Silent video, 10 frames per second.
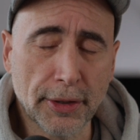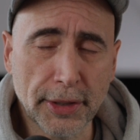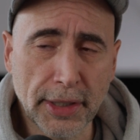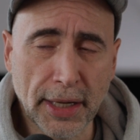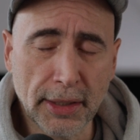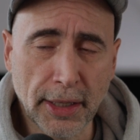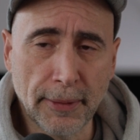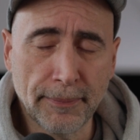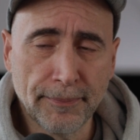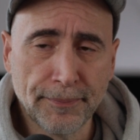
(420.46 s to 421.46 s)
you get
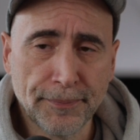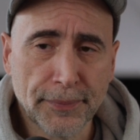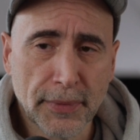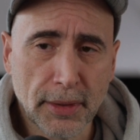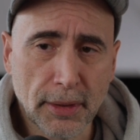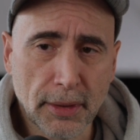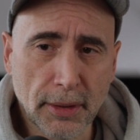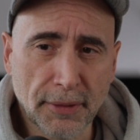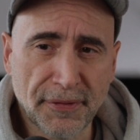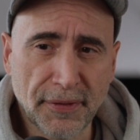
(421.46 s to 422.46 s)
there,
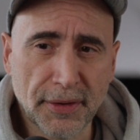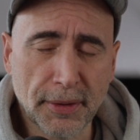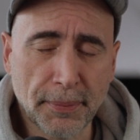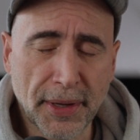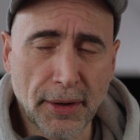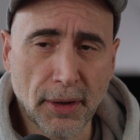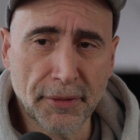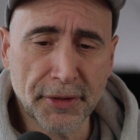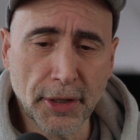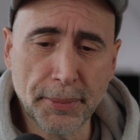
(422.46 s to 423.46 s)
the, the better
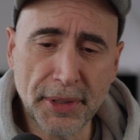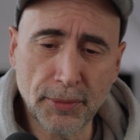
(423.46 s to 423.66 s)
off you're going to be.